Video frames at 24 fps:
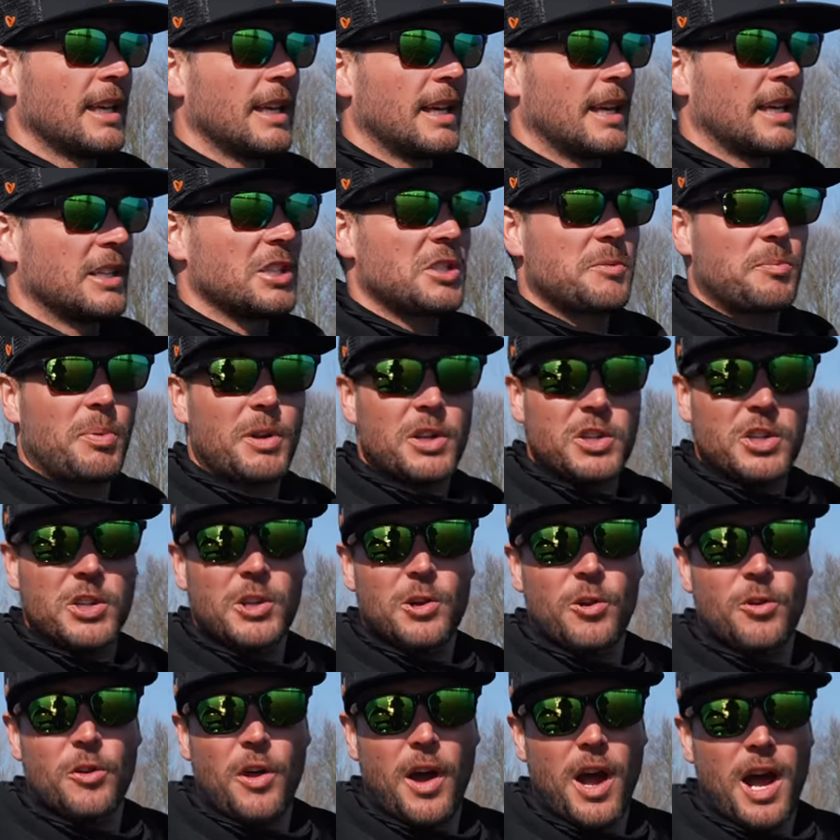And especially
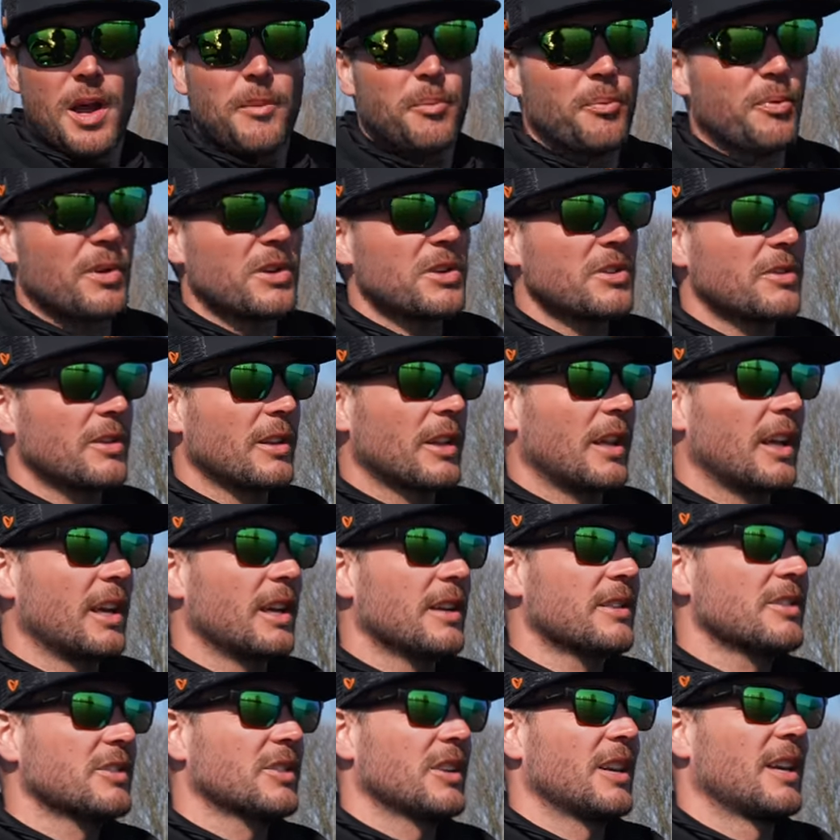on high pressure
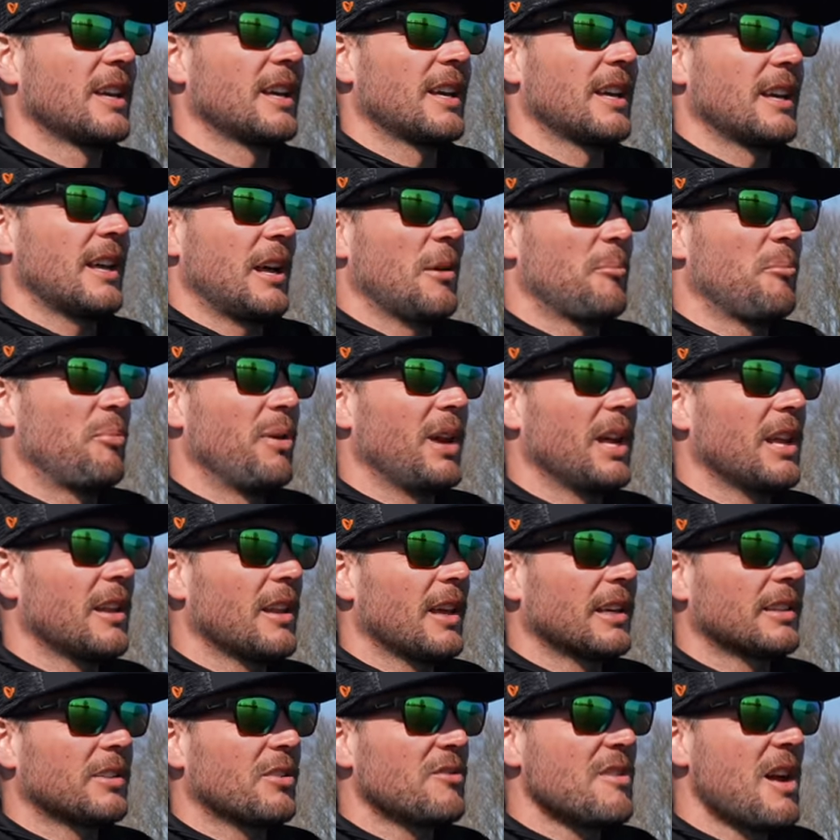lakes, a bait
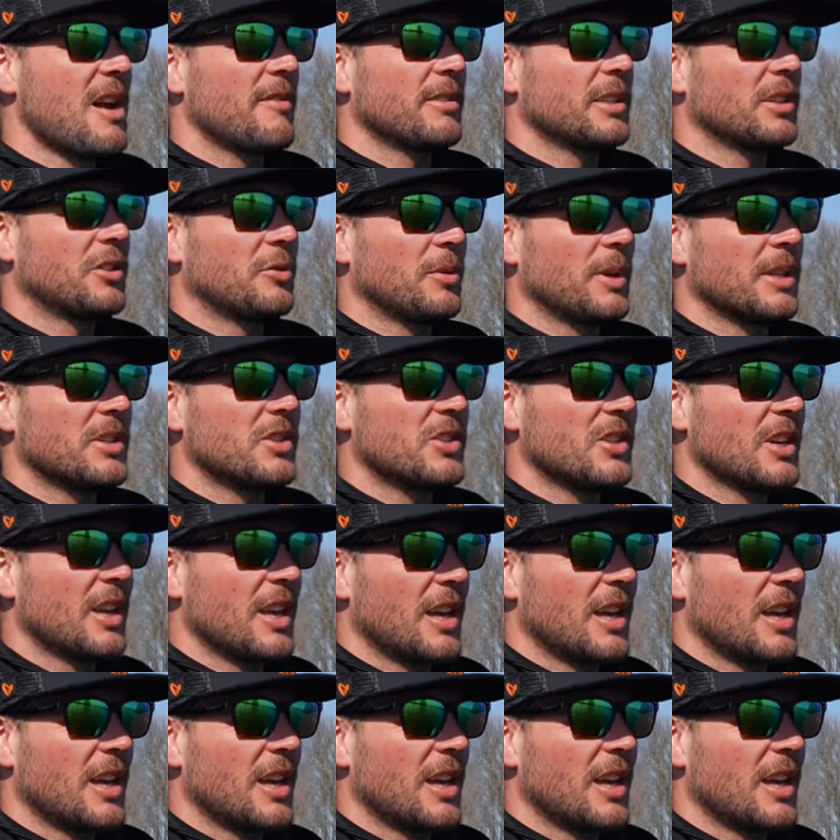like the Gravity Twitch